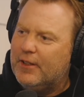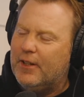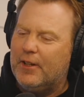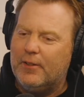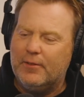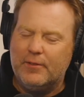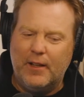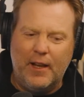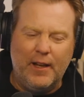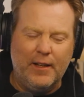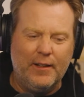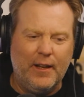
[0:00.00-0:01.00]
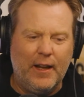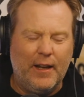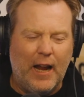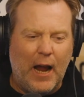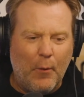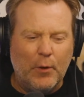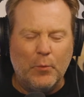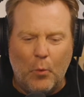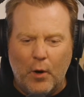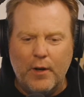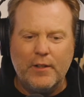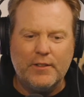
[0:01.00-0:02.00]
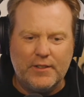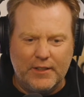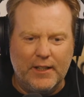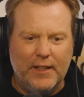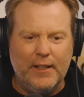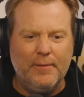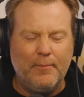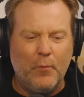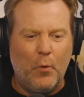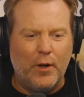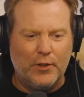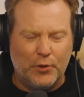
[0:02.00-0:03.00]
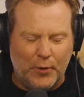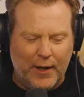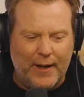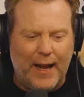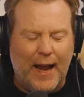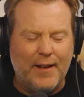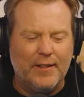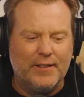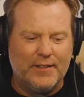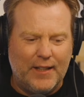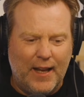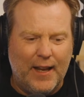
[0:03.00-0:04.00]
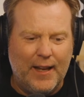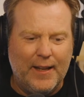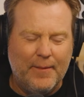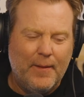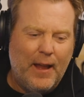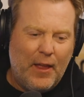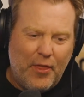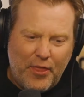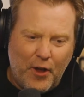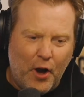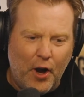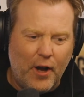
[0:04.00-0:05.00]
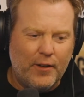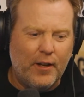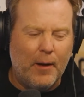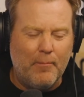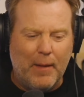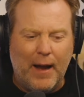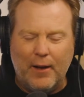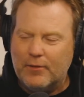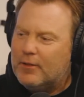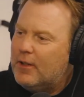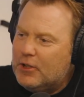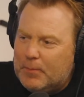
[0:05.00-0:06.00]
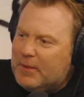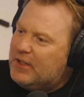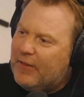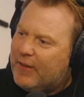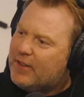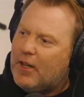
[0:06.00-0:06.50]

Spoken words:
And I would want to see what Grant had to say and thought about specific